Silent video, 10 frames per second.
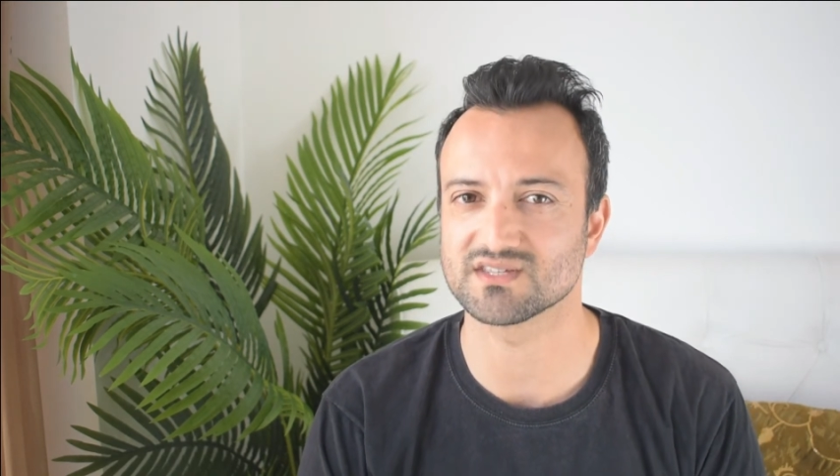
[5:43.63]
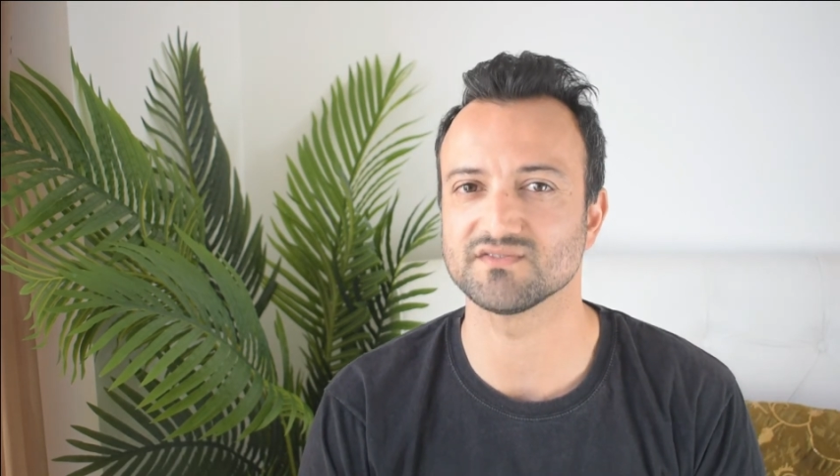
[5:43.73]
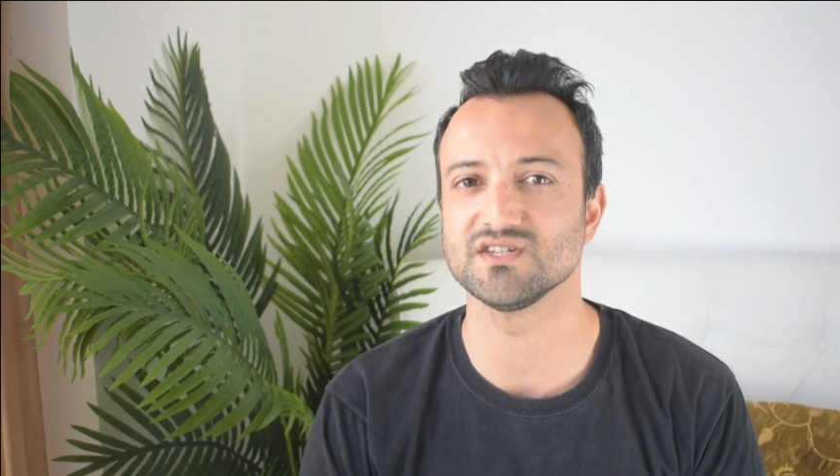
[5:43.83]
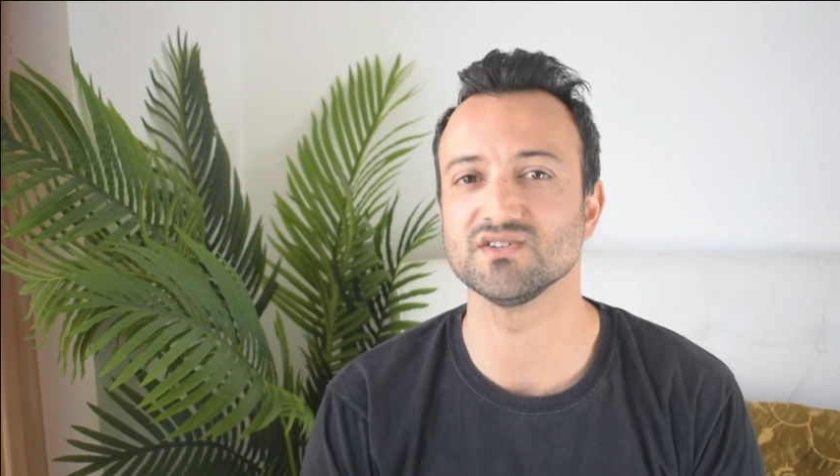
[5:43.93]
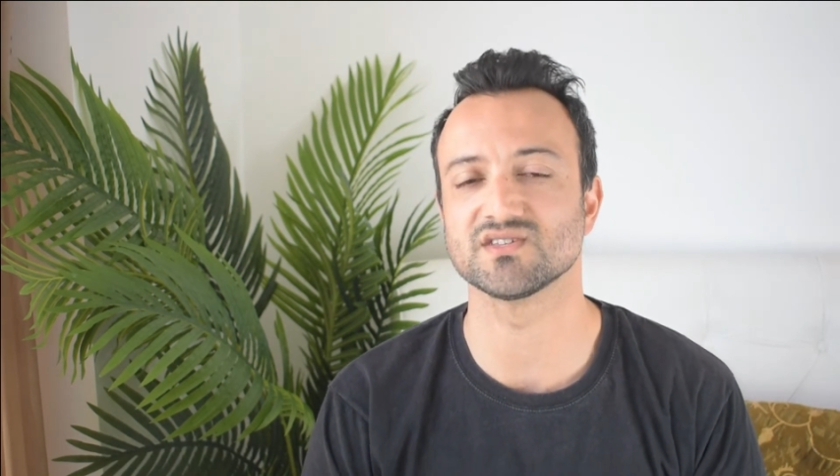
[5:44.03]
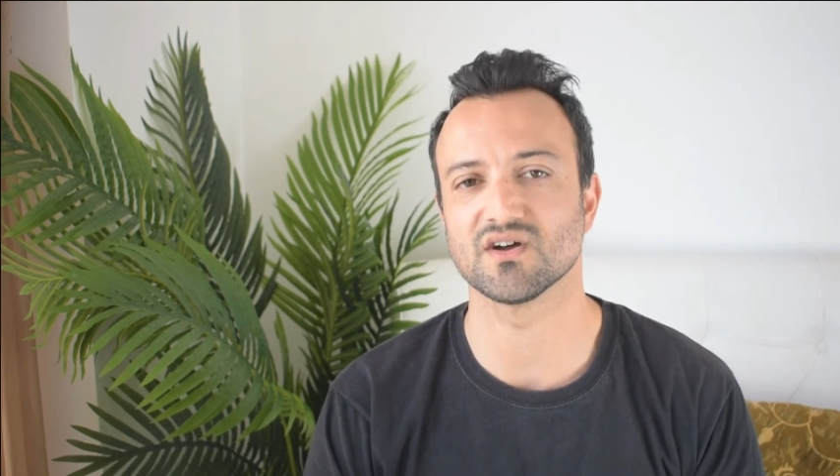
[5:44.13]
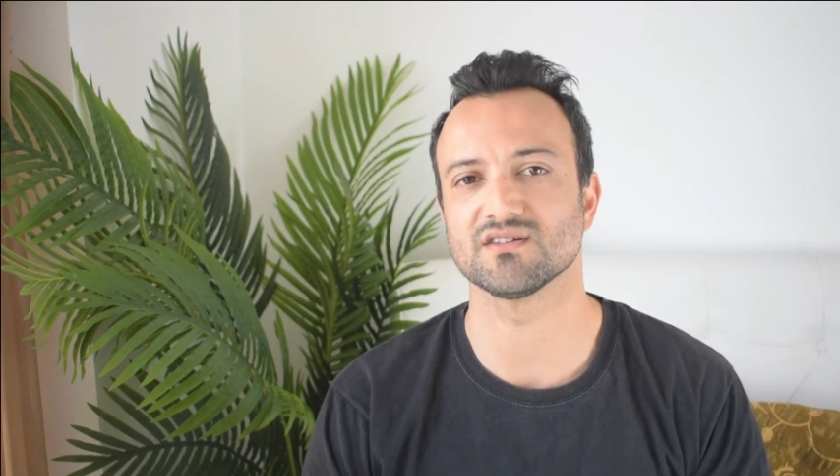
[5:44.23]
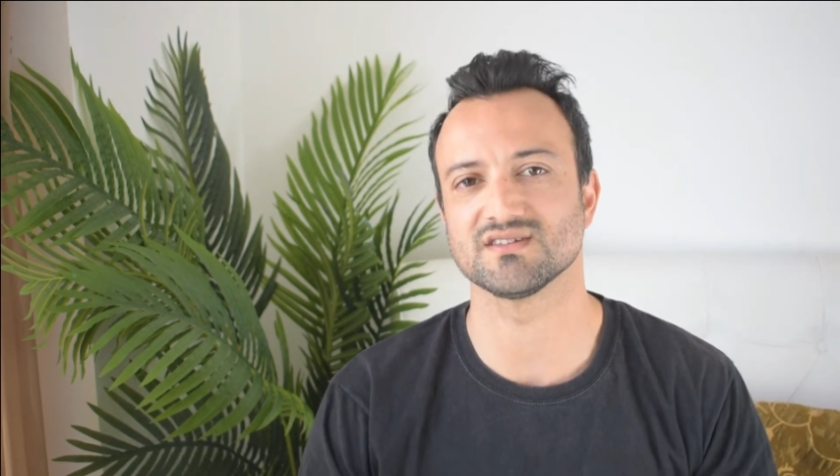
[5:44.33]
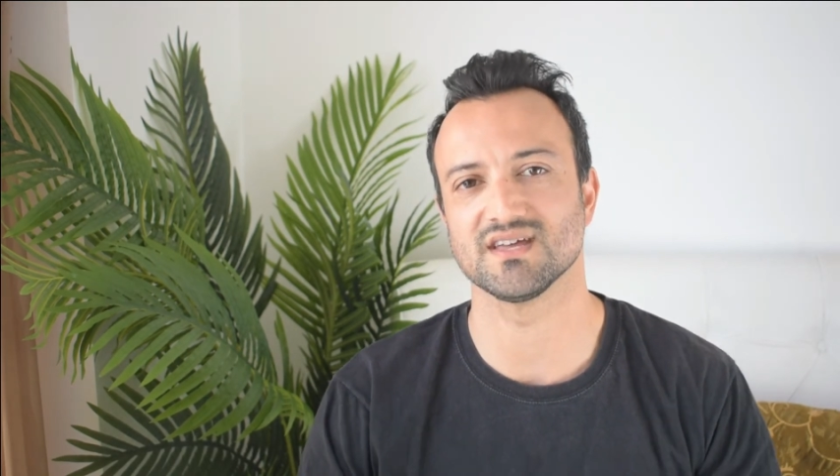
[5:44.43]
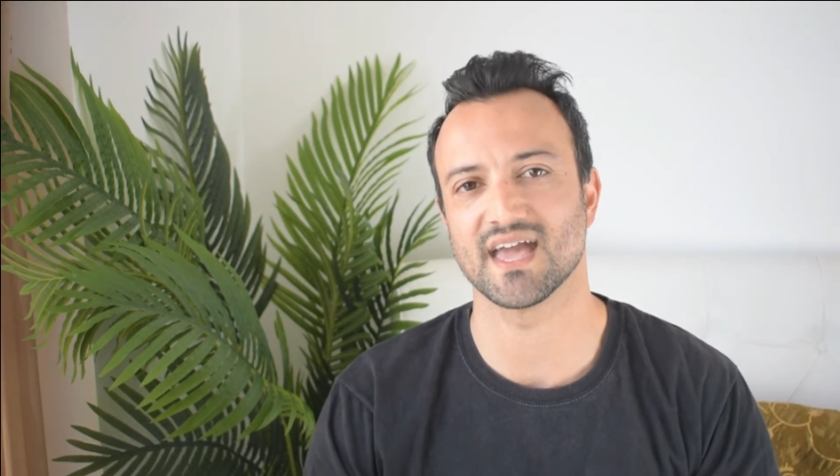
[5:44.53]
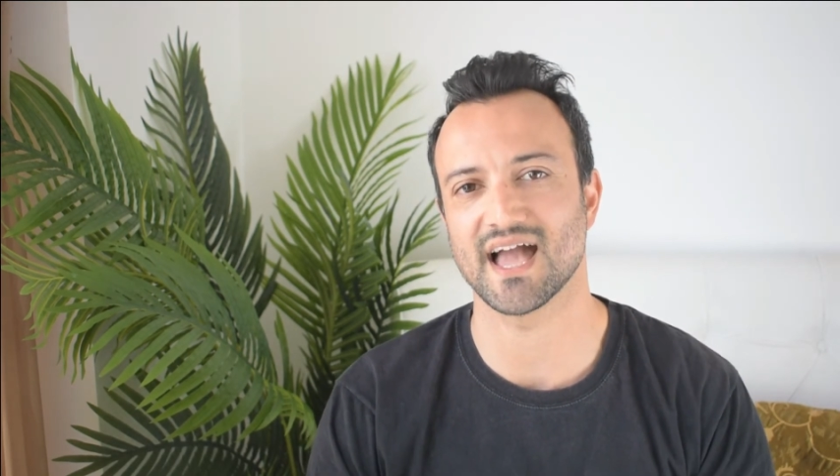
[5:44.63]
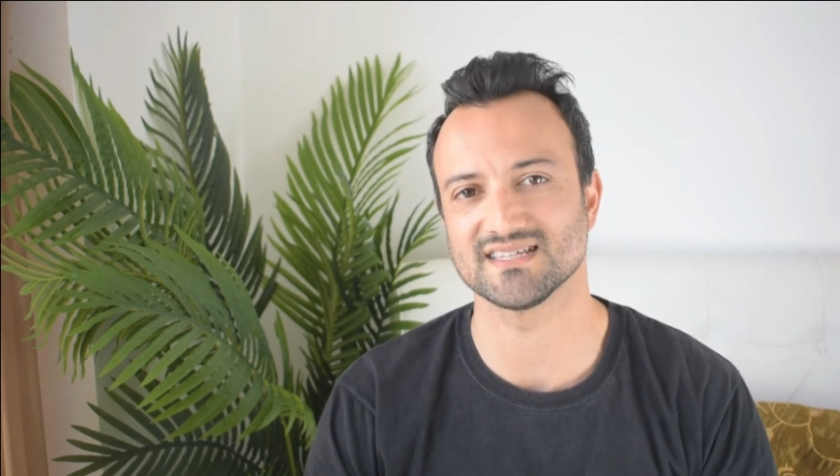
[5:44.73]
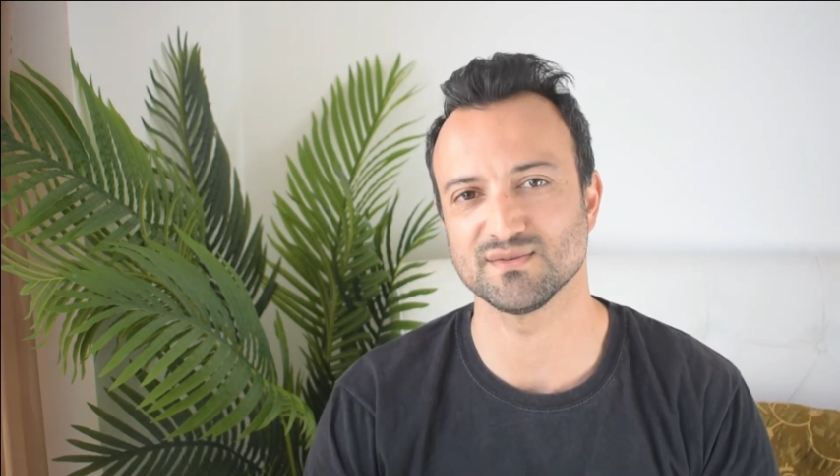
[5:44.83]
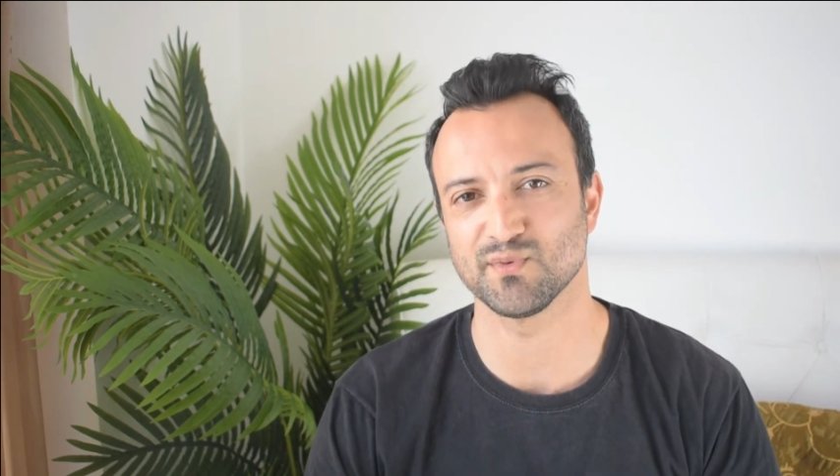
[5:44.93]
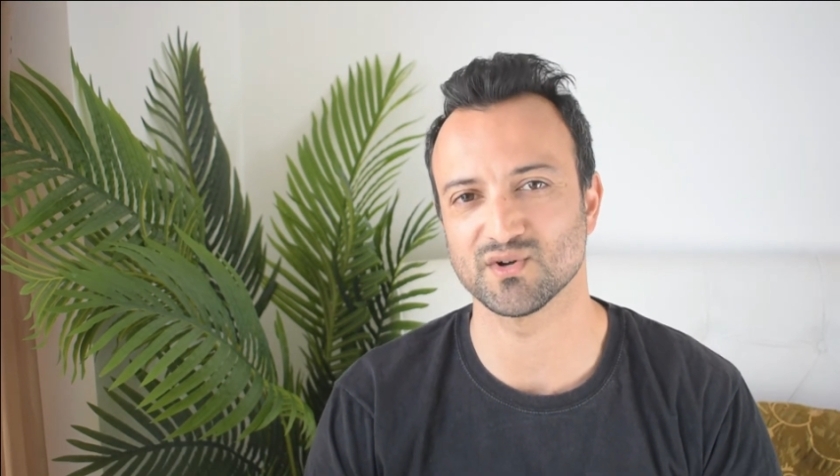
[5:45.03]
after you start taking
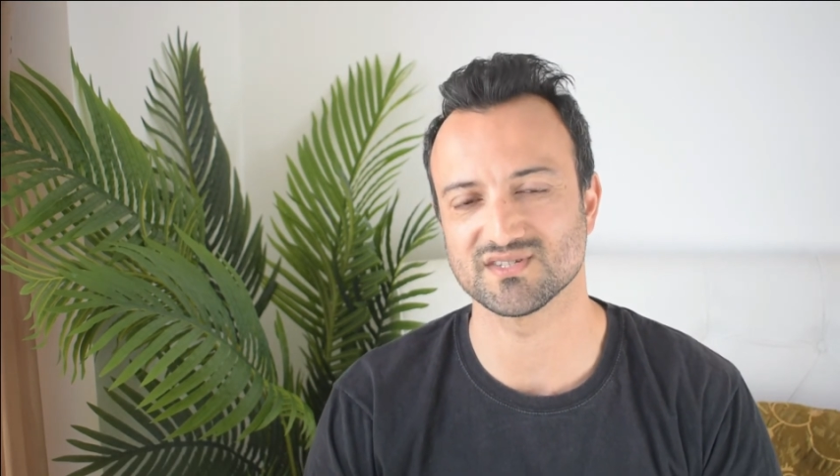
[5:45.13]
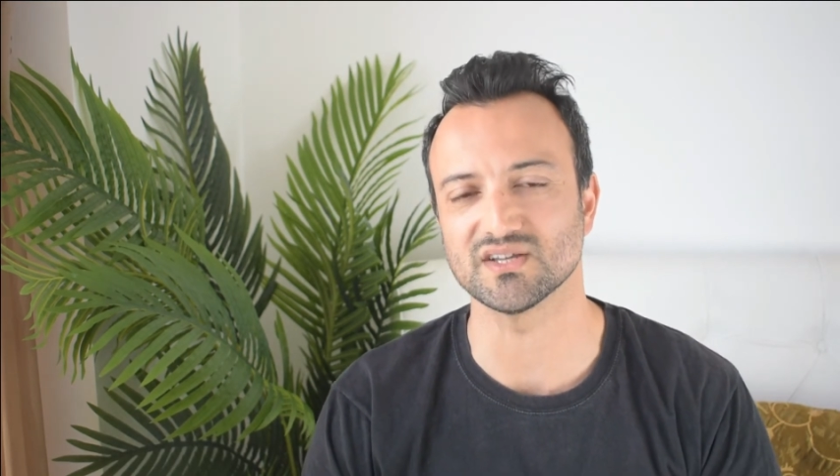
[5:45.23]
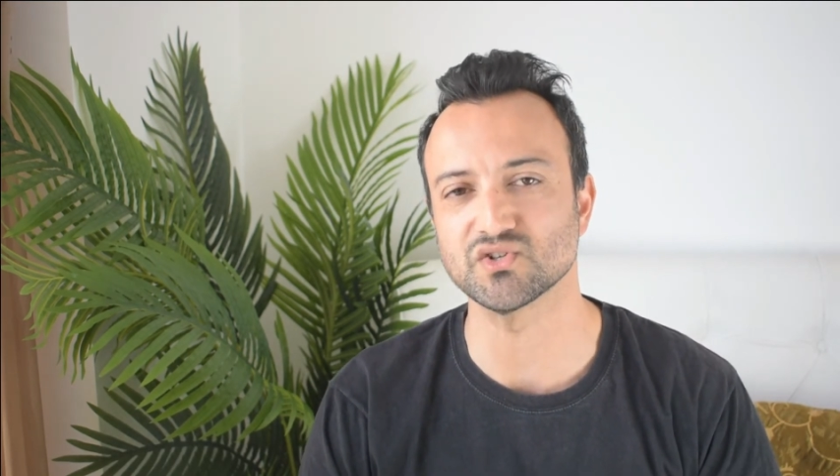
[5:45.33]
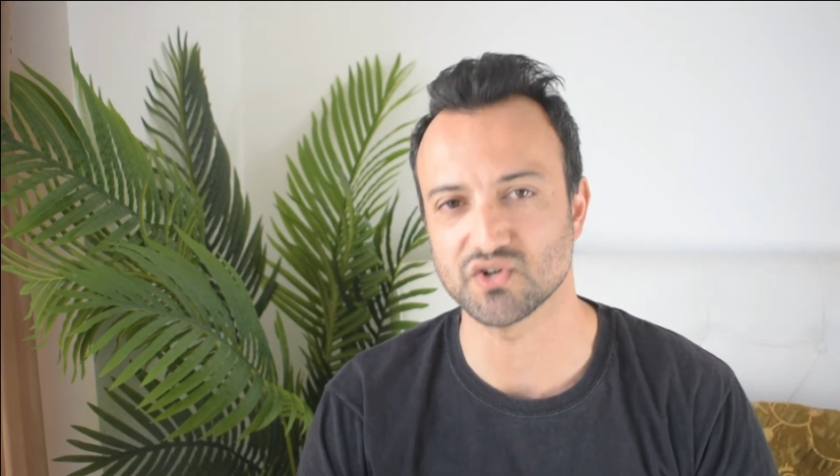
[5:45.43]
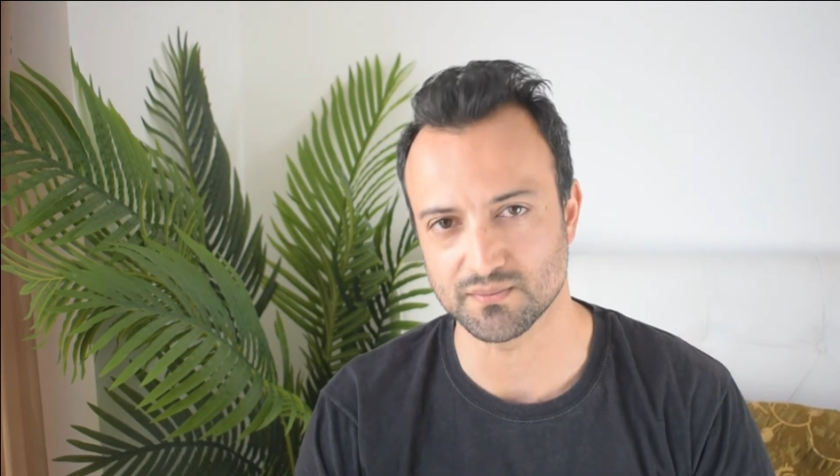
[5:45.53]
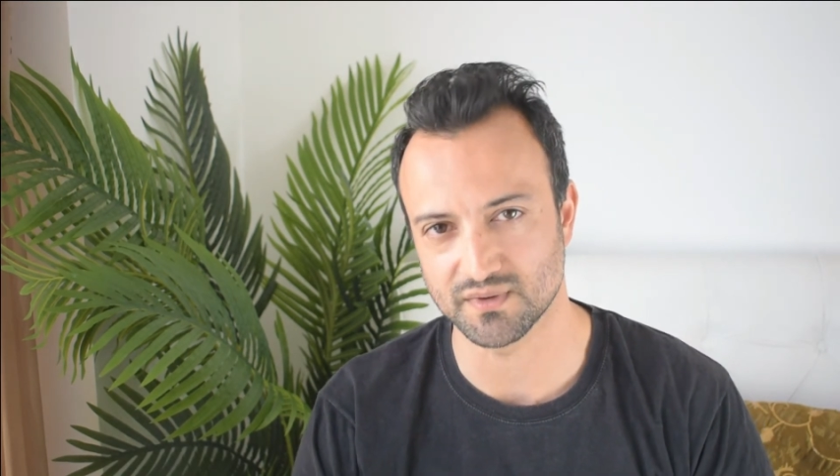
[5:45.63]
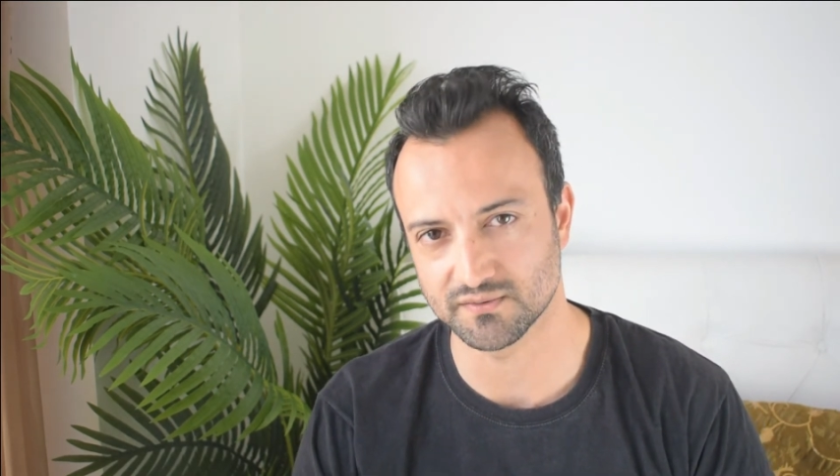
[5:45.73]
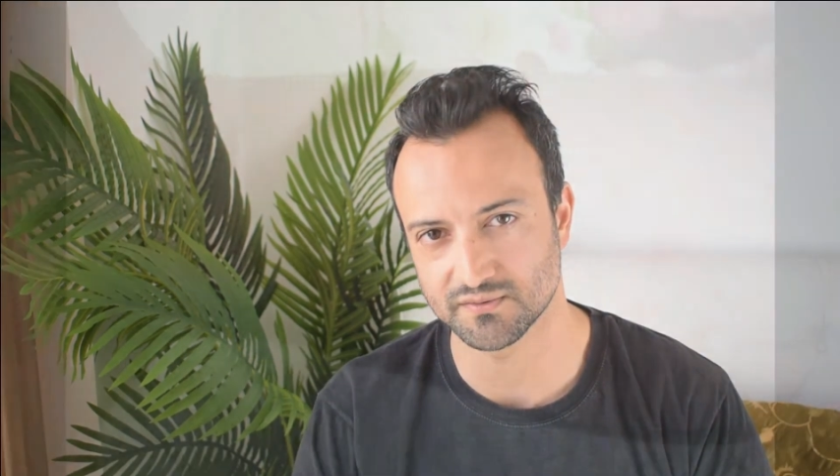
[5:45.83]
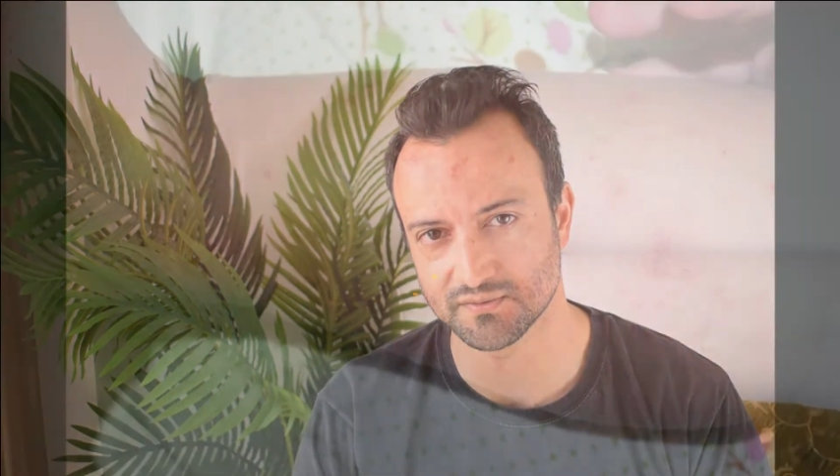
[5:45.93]
antibiotic treatment.